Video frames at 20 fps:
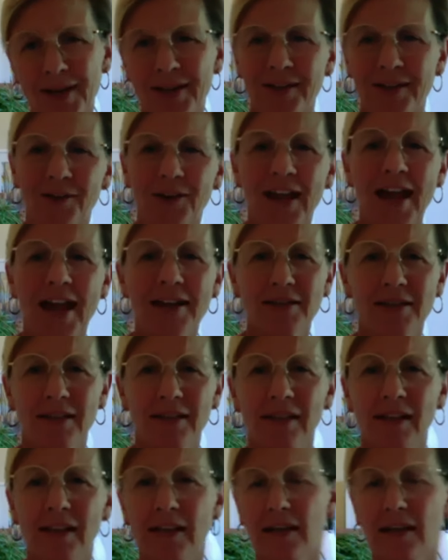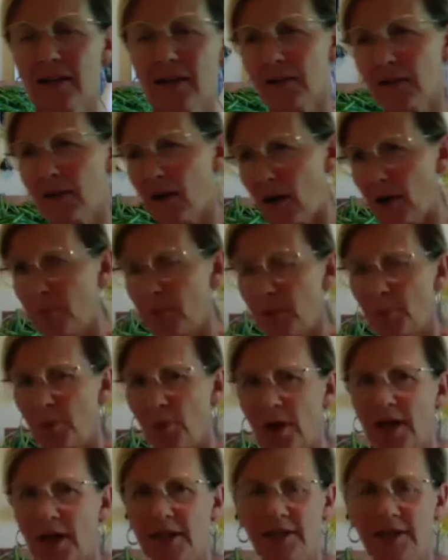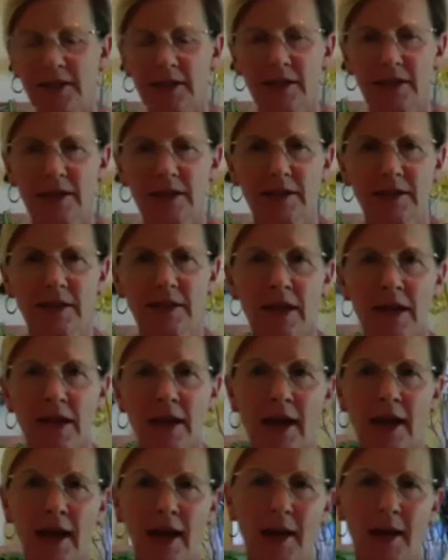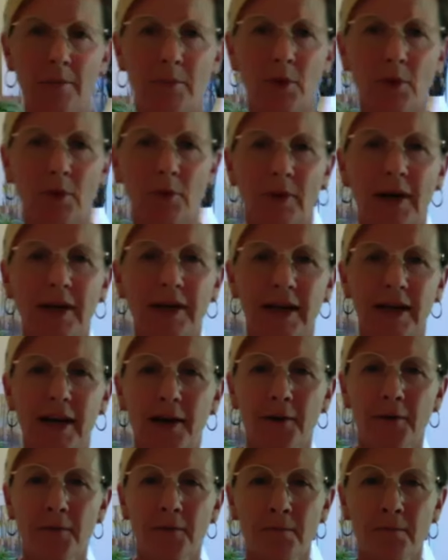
your gasoline carbon price is right now.